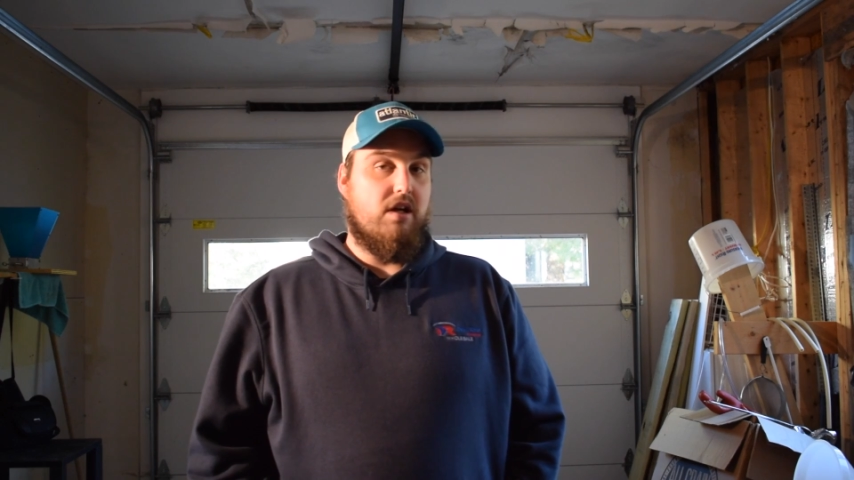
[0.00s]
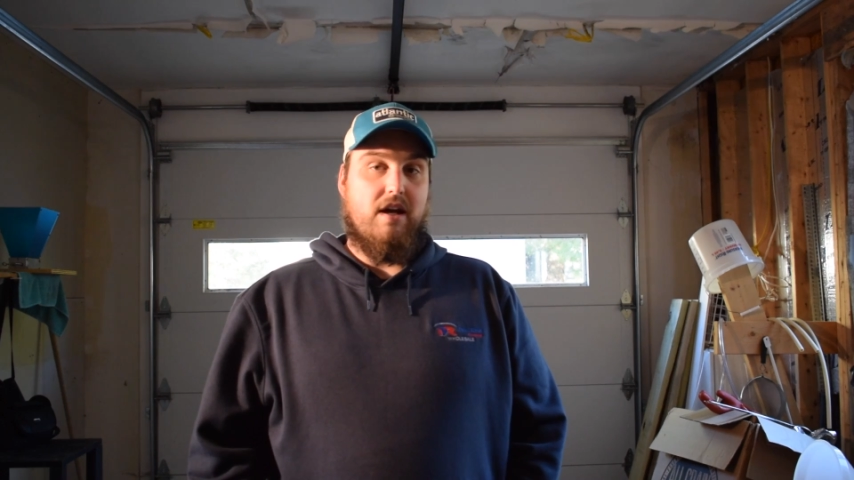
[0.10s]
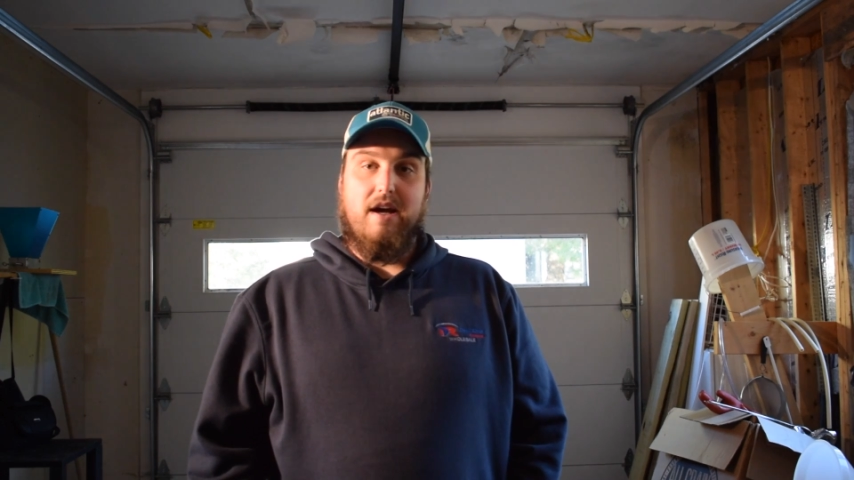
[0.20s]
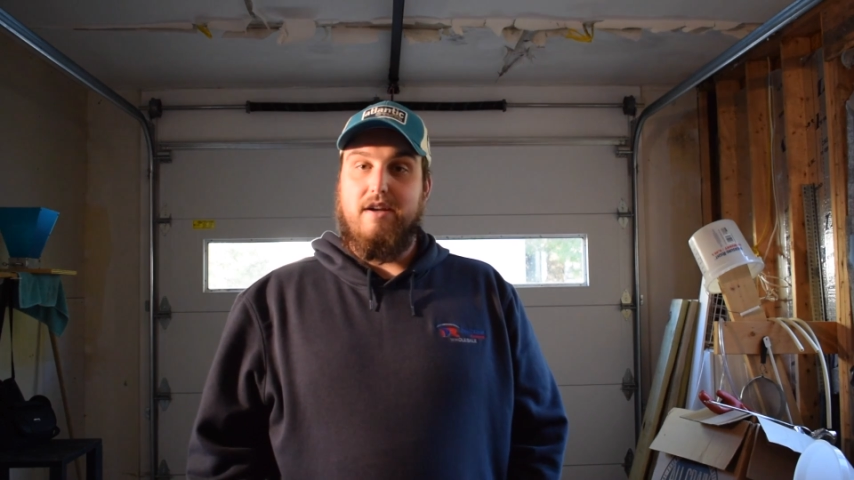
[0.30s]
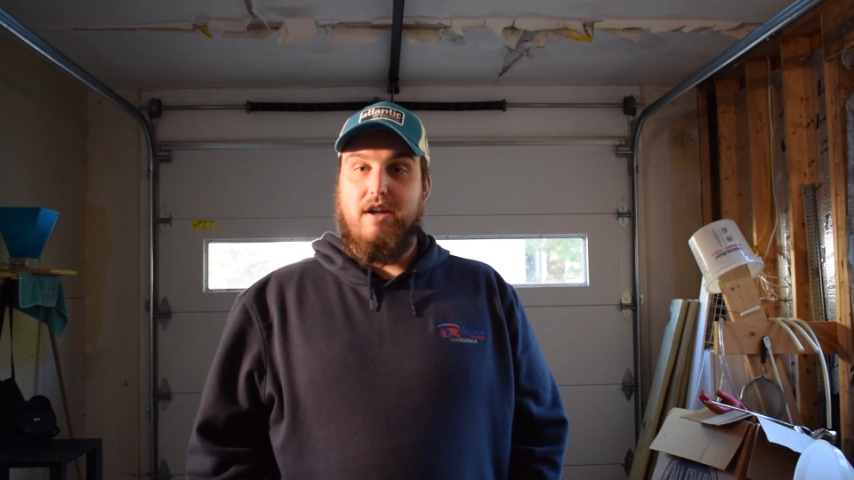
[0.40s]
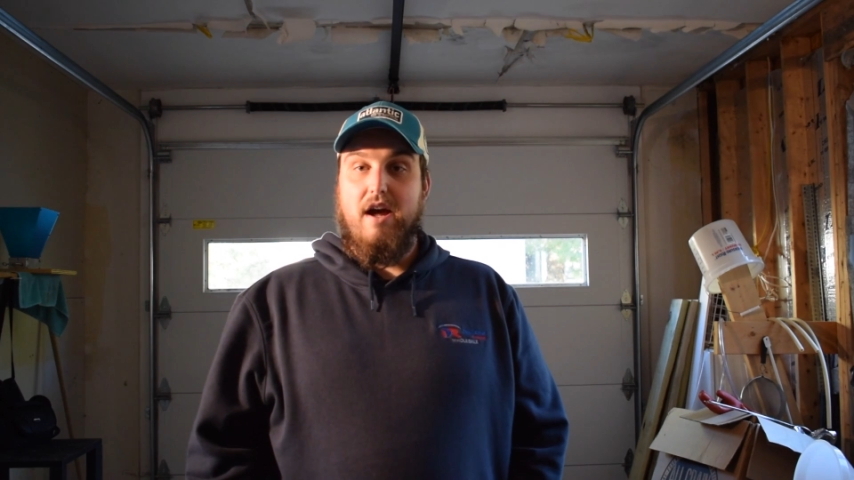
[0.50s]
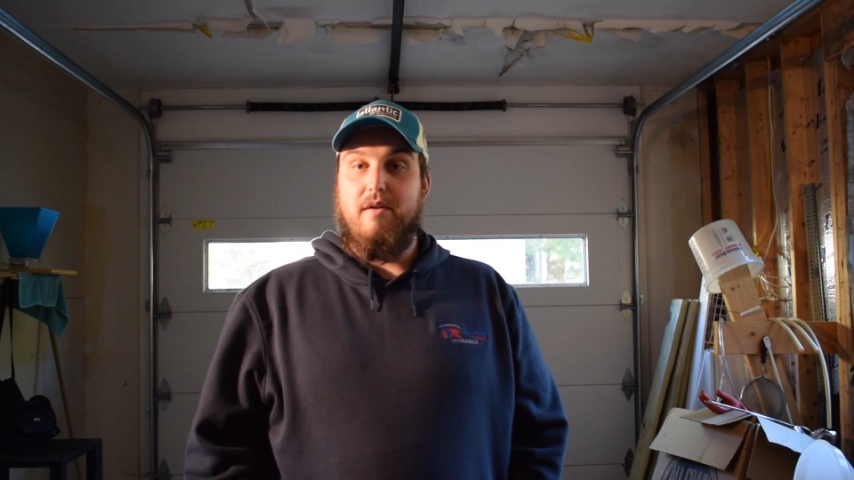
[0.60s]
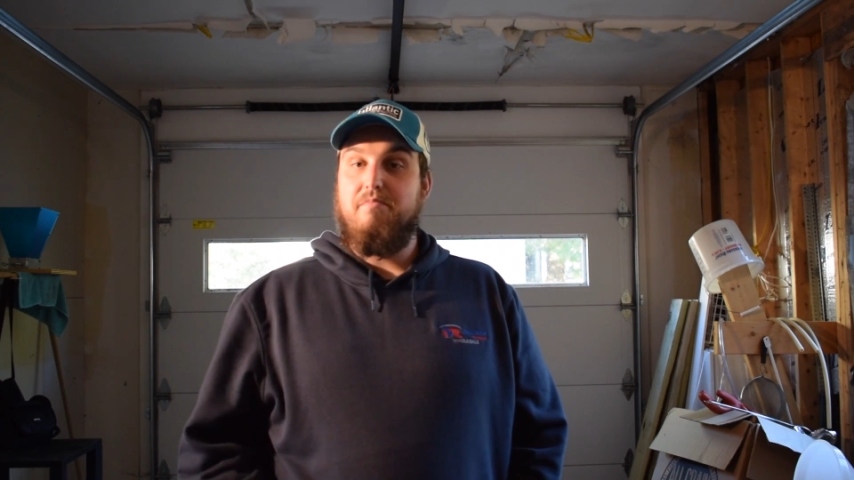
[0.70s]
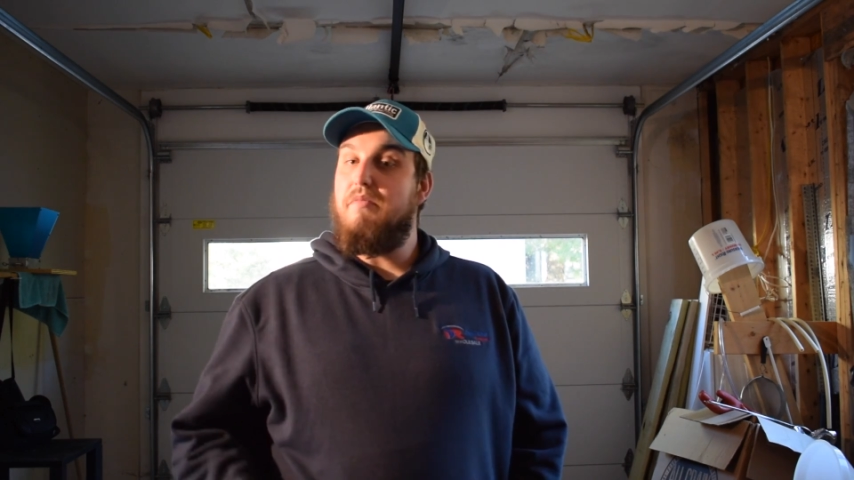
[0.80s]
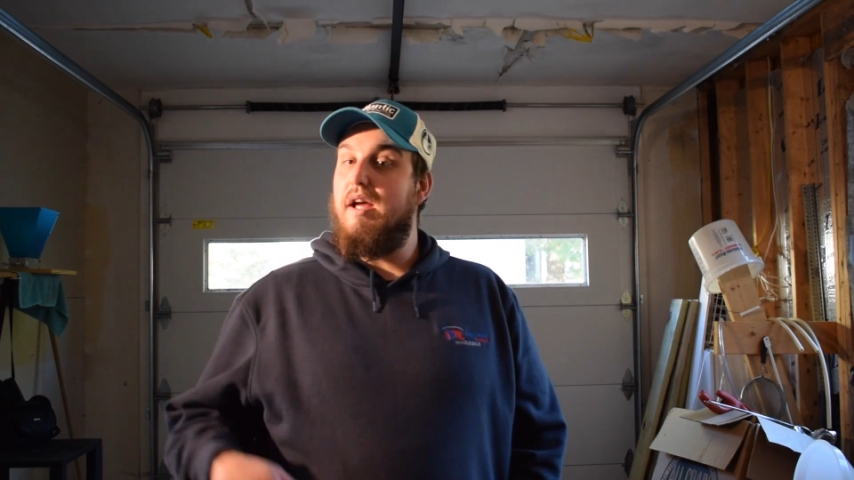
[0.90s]
and
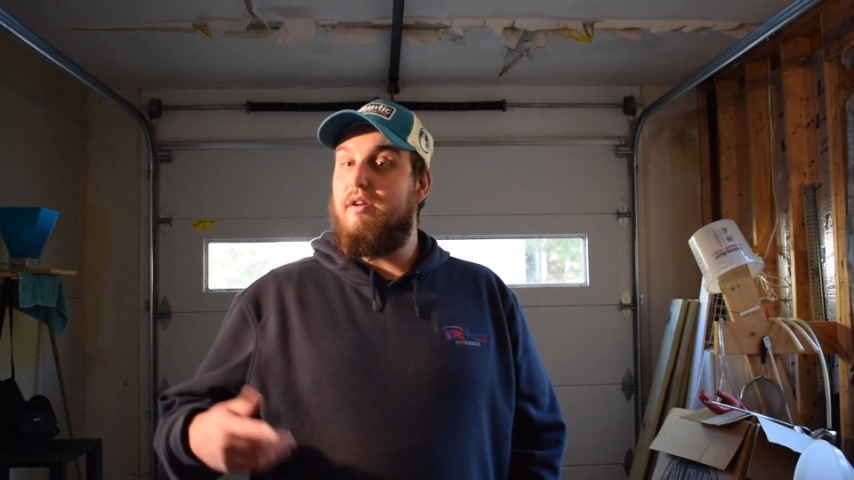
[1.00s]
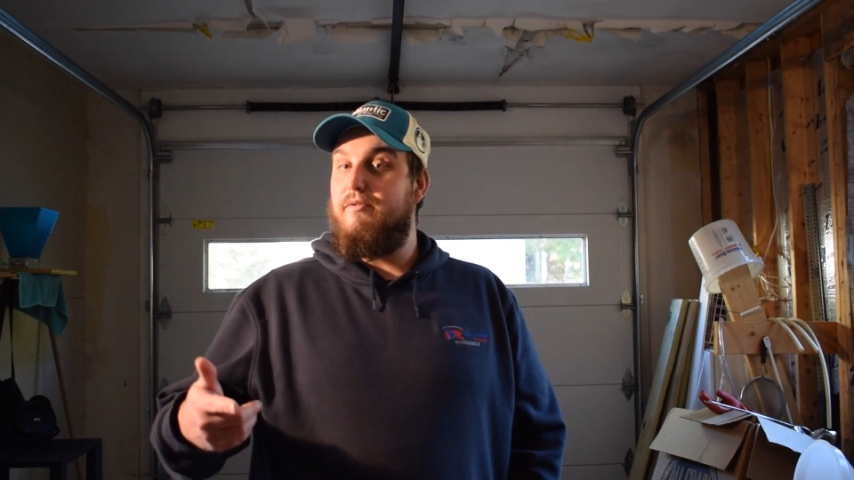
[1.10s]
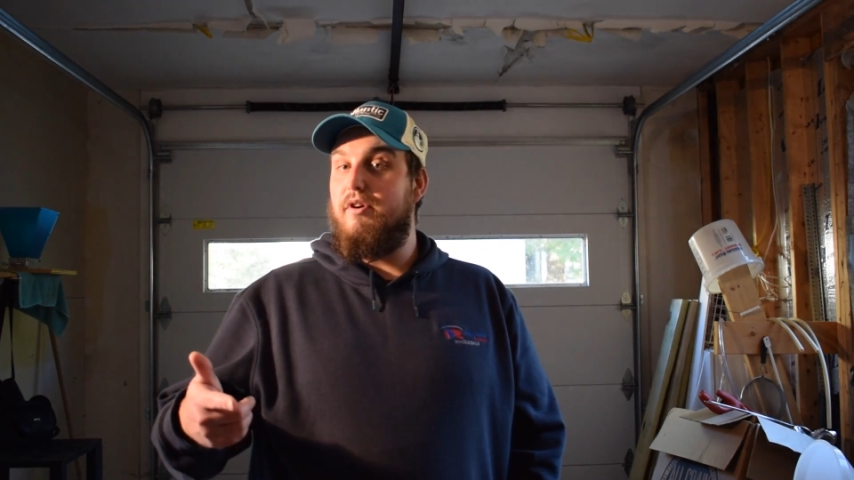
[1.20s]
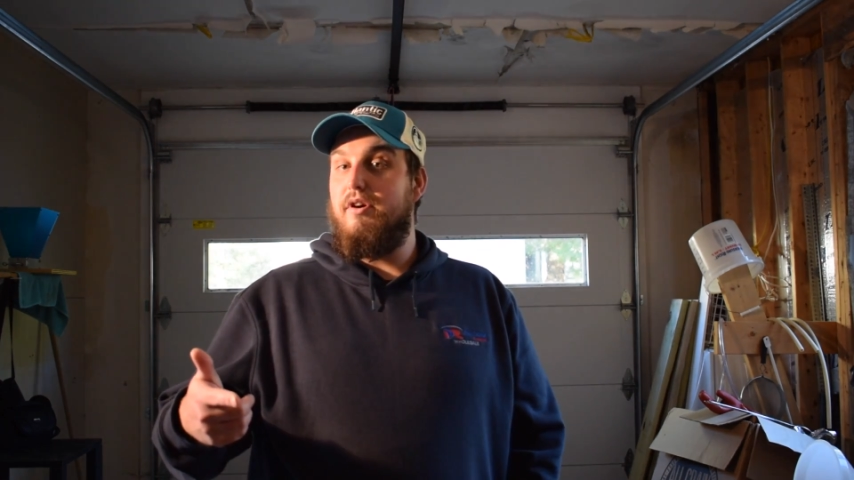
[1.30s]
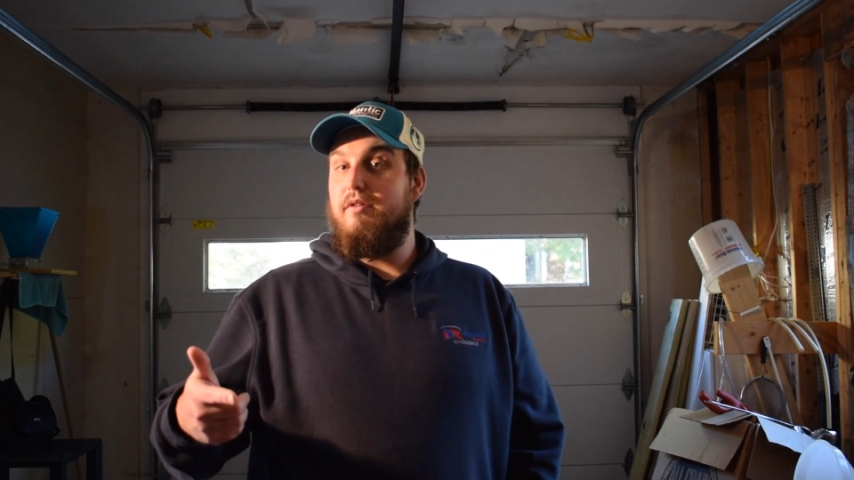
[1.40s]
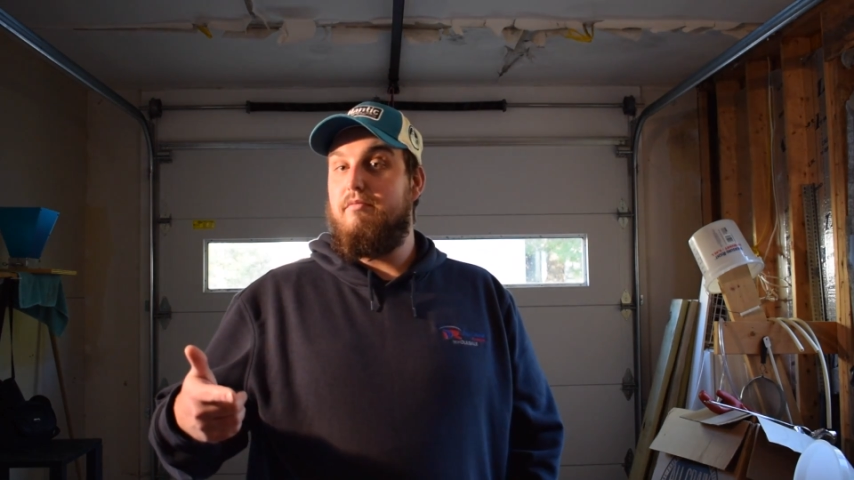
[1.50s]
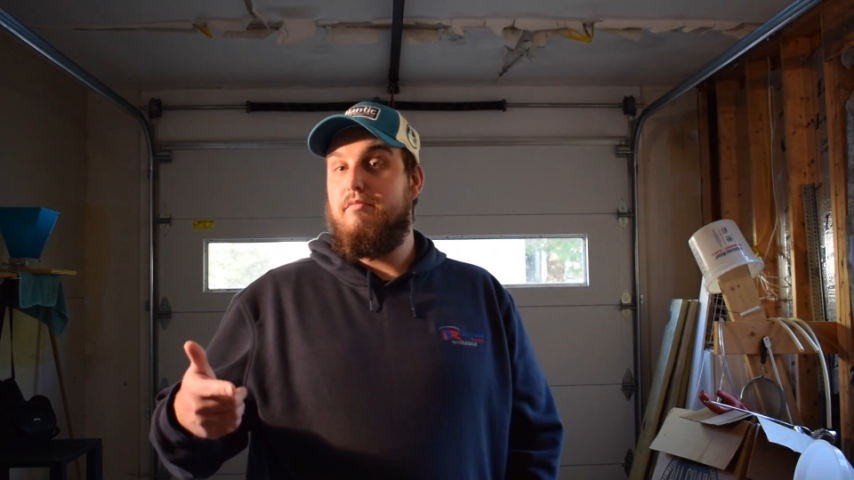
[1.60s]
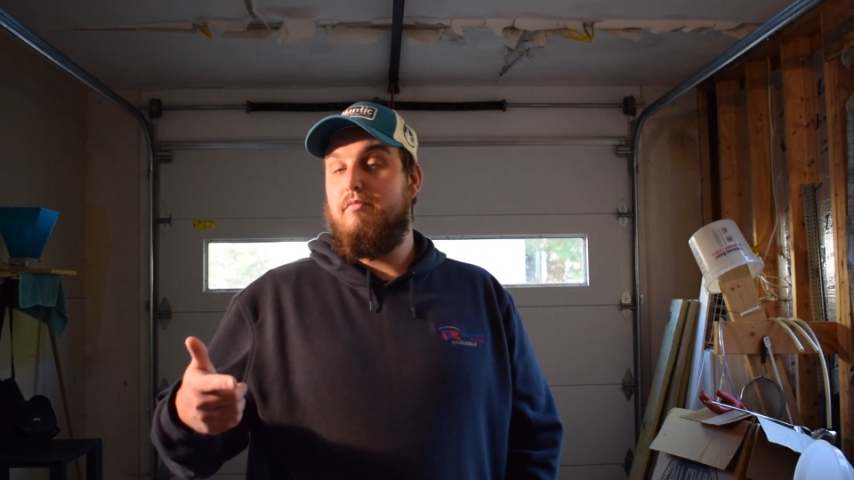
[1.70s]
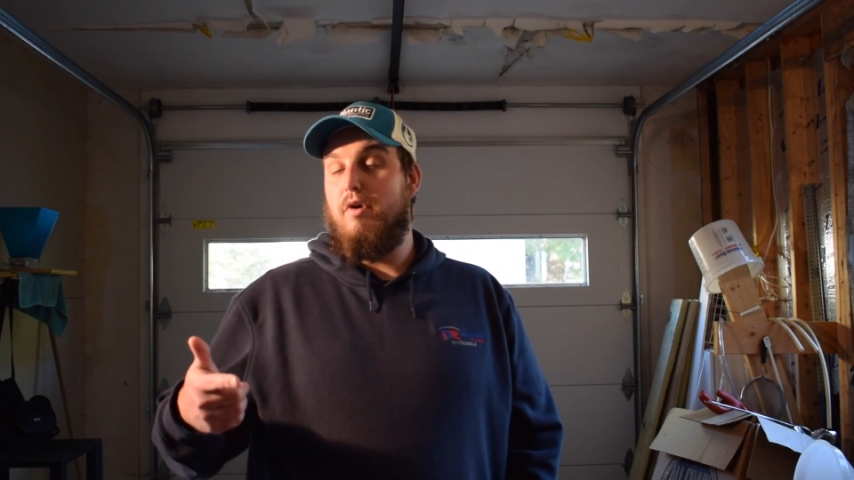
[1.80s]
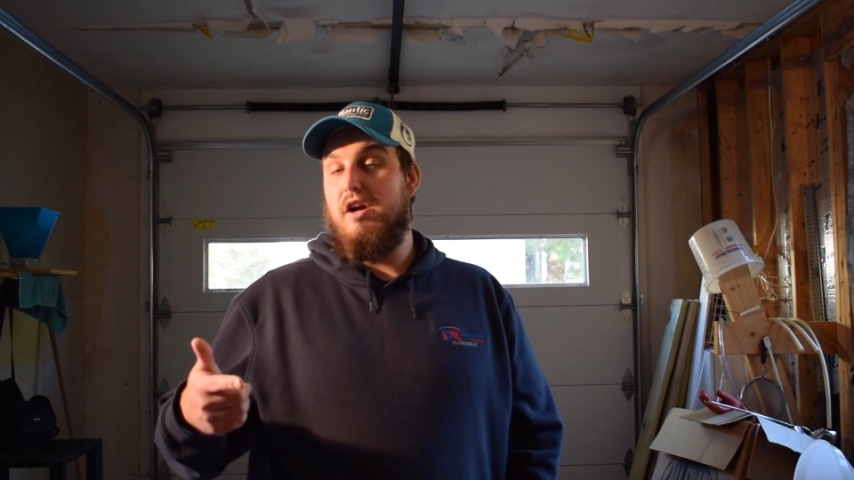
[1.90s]
yeah, thank you for
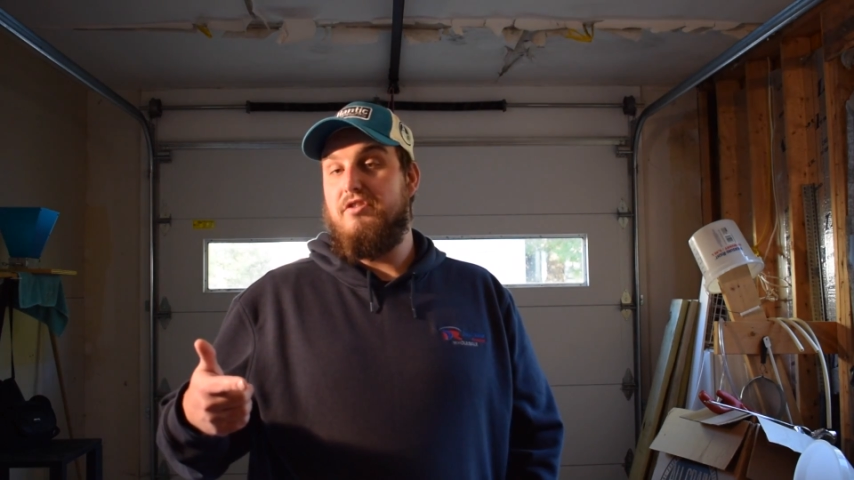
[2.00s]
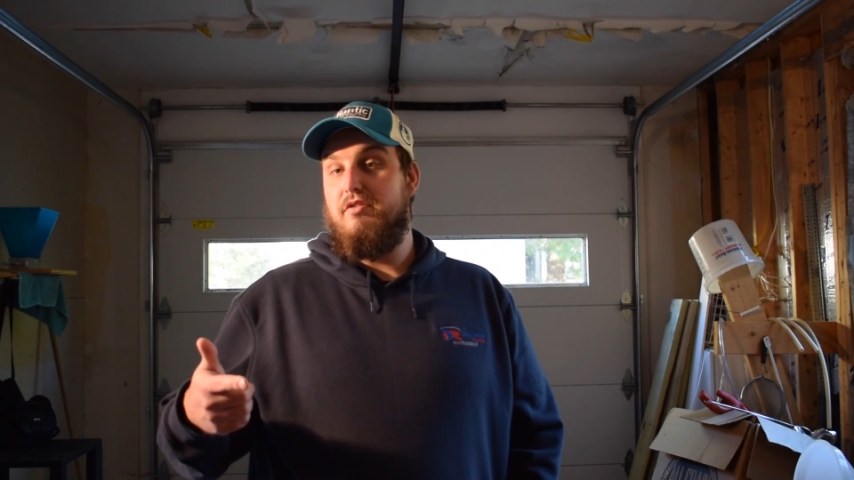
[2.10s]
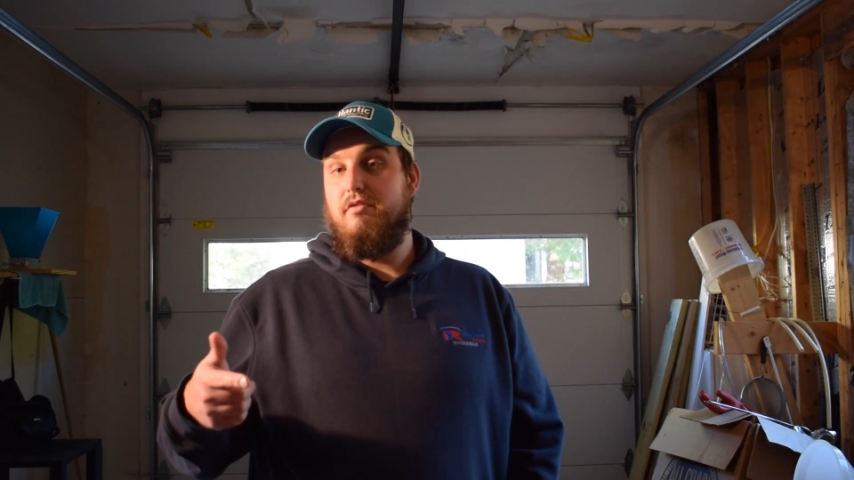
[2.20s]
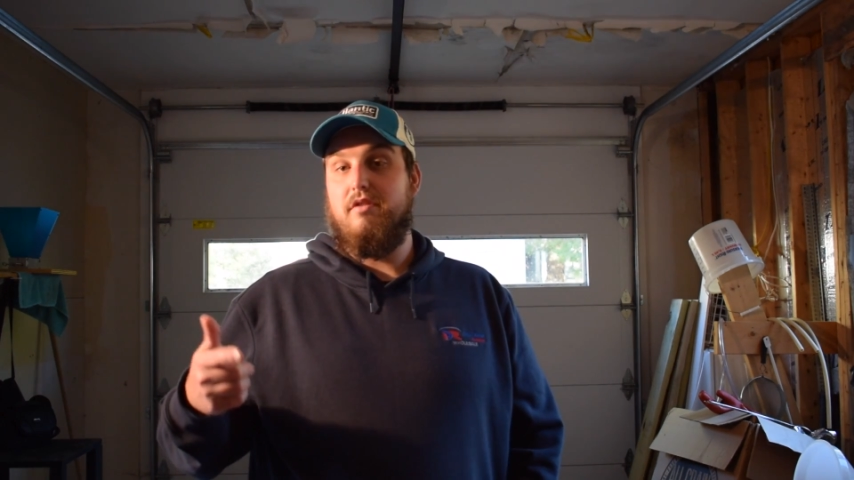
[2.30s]
watching.